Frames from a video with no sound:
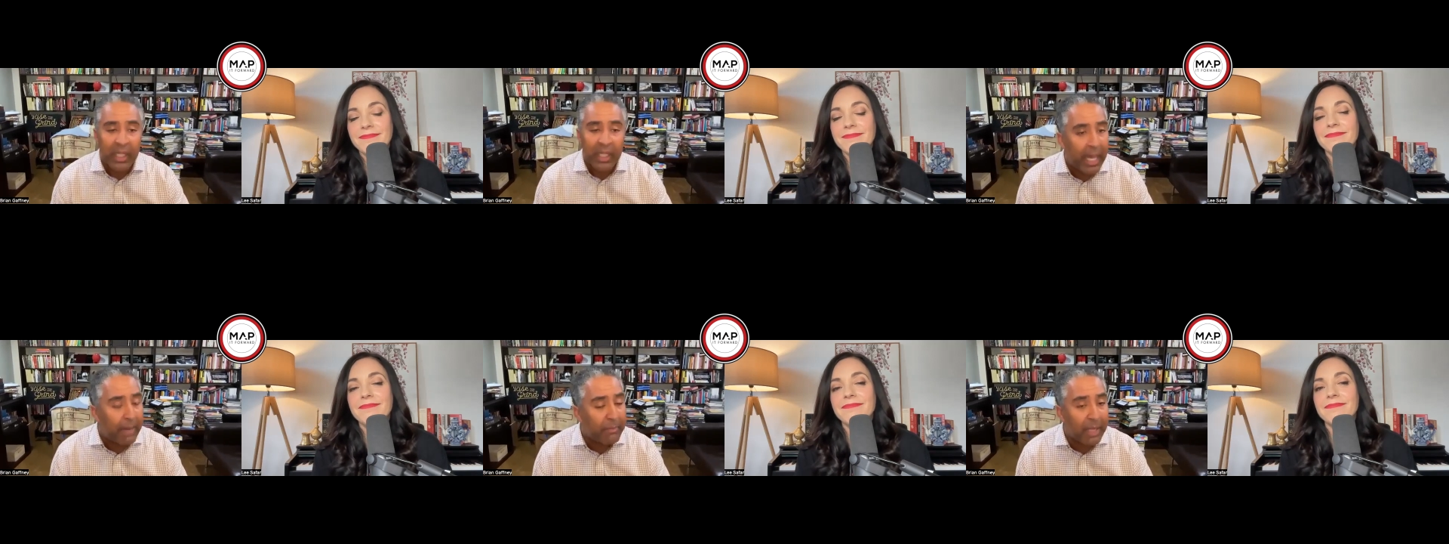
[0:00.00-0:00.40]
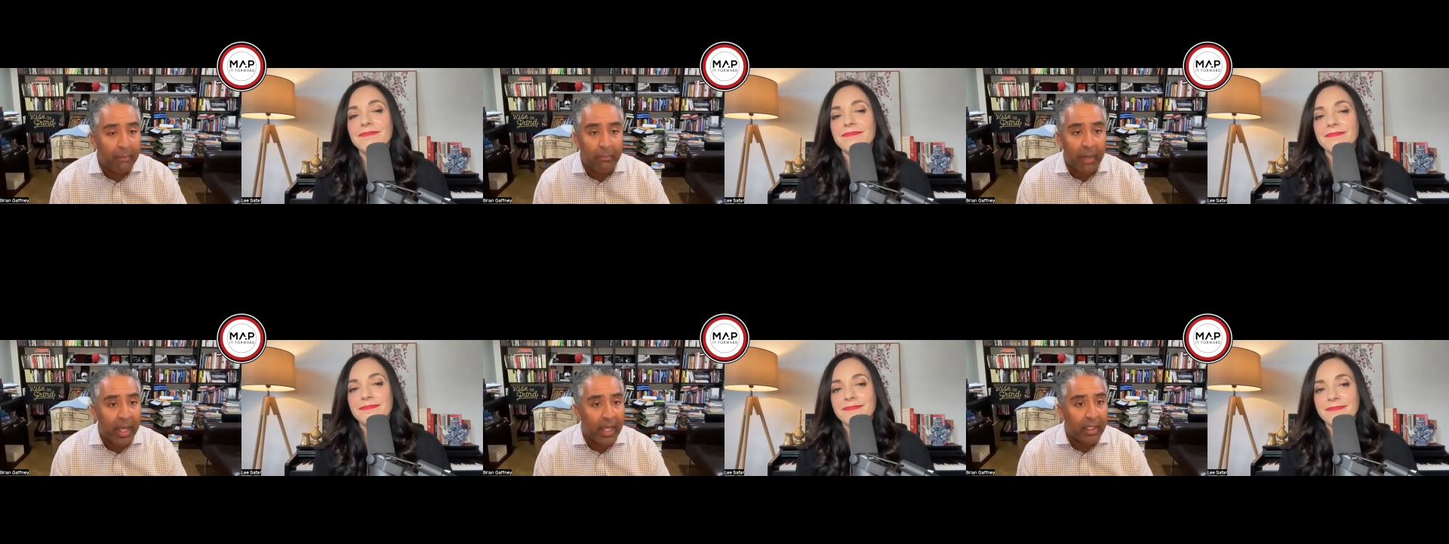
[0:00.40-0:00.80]
Speaker 1: I'm not
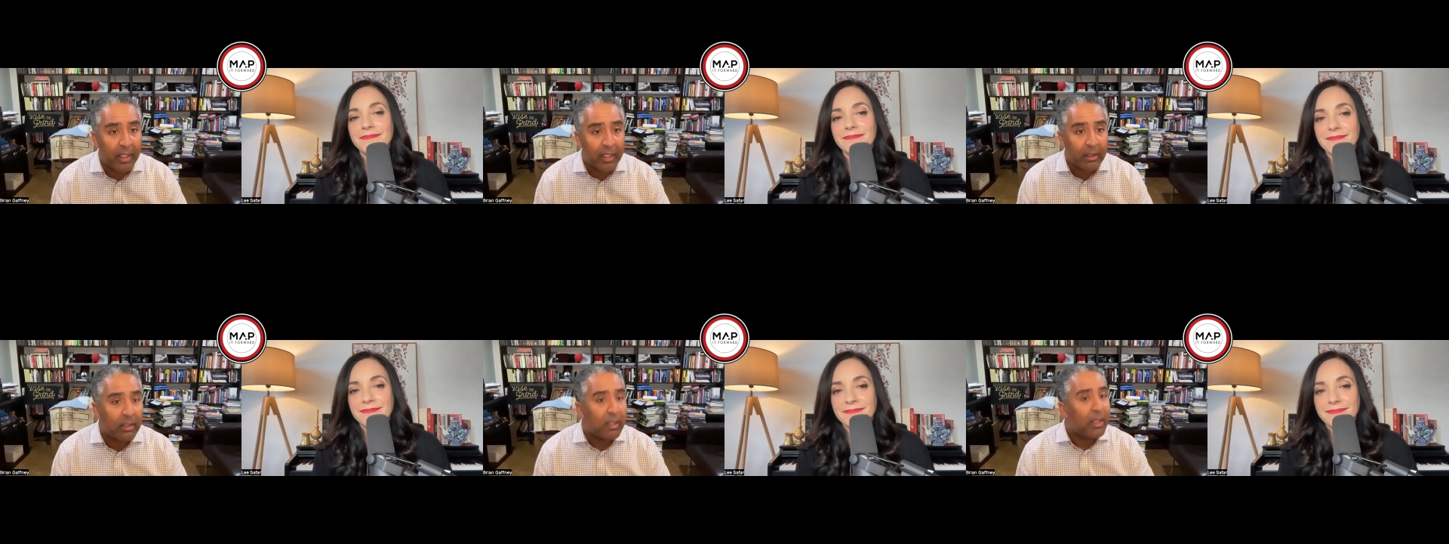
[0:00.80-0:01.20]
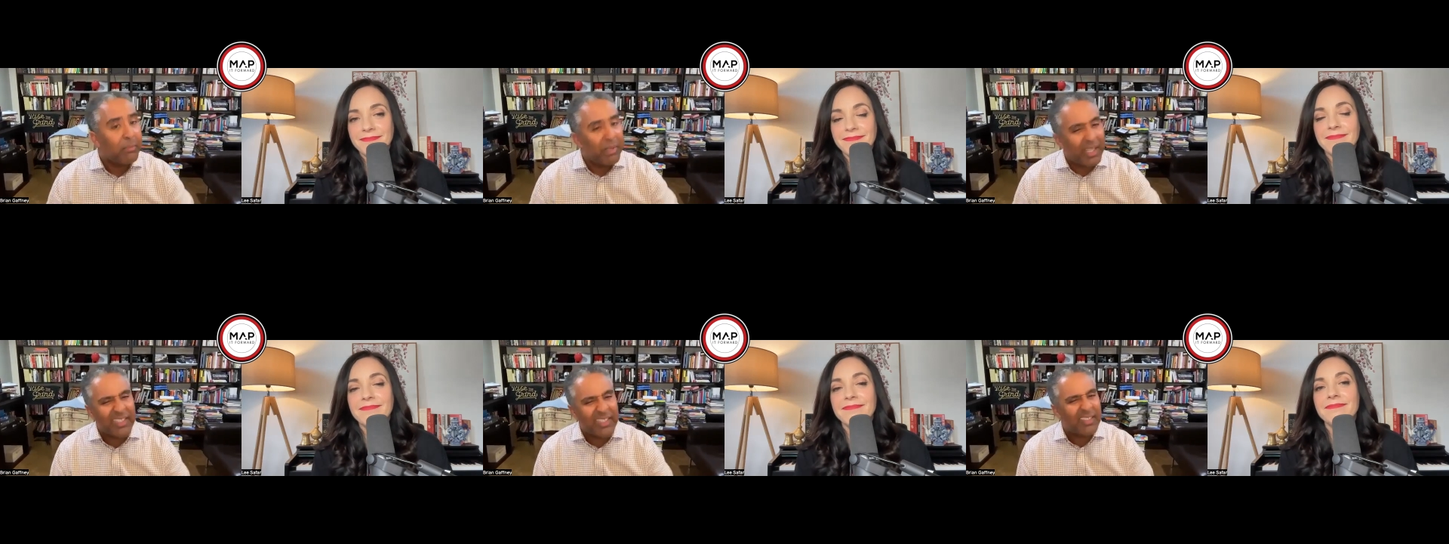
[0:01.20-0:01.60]
buying it
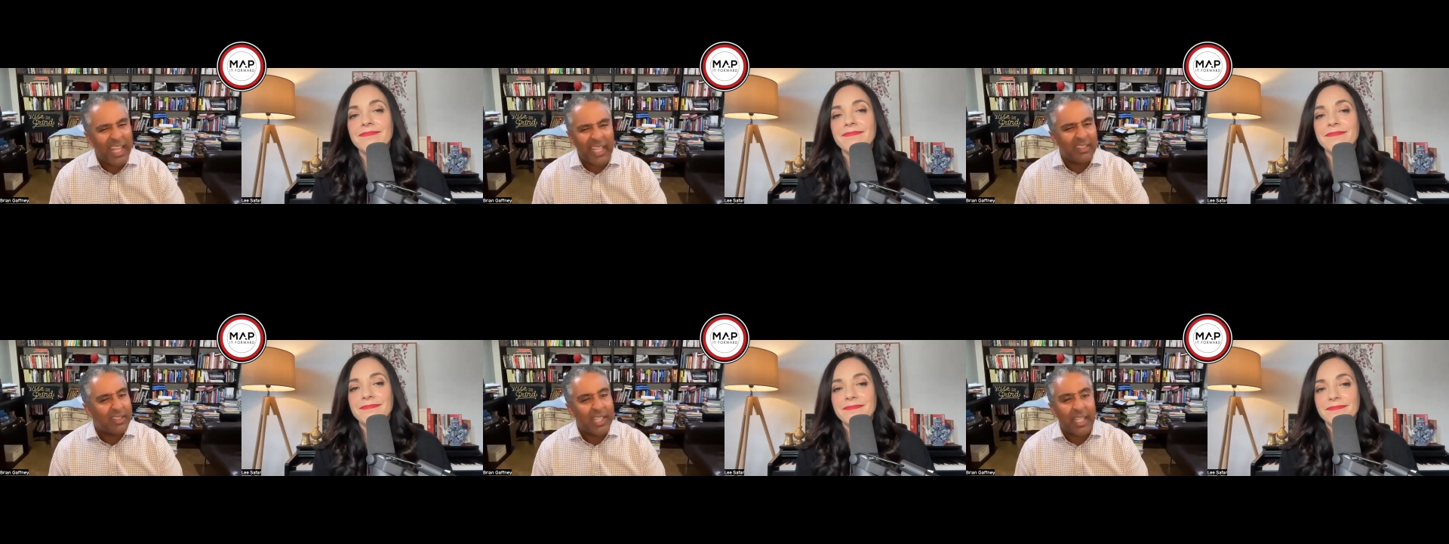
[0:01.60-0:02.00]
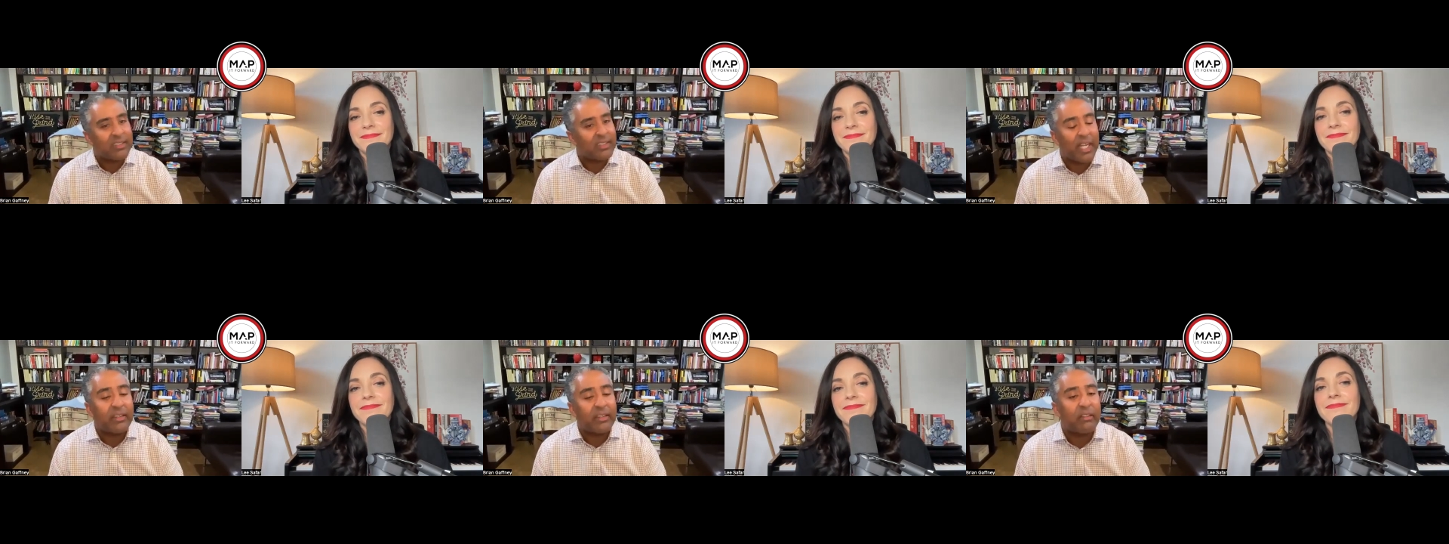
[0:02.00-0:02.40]
because that that's
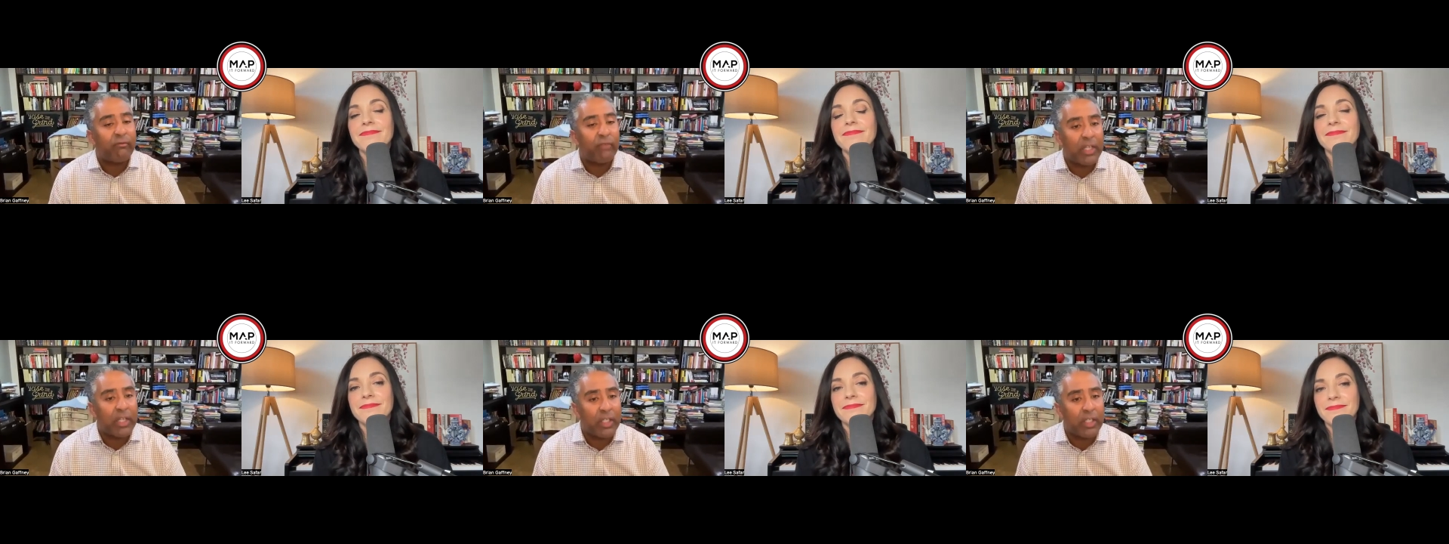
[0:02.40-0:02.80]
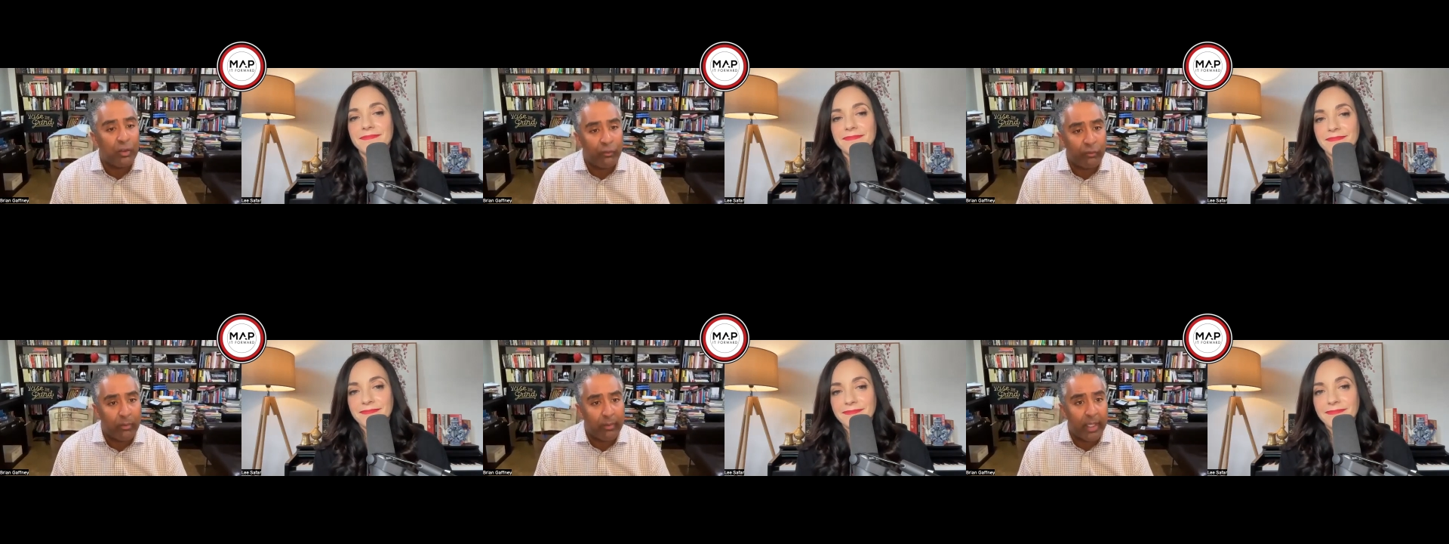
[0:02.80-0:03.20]
not the venue
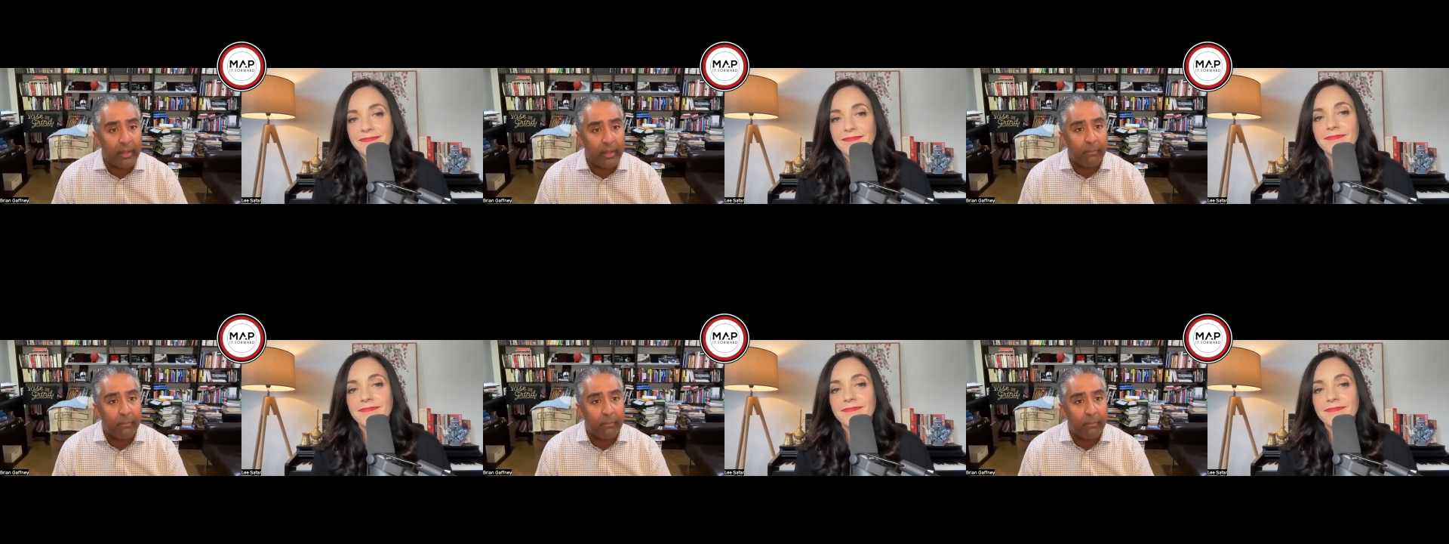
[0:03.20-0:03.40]
for me.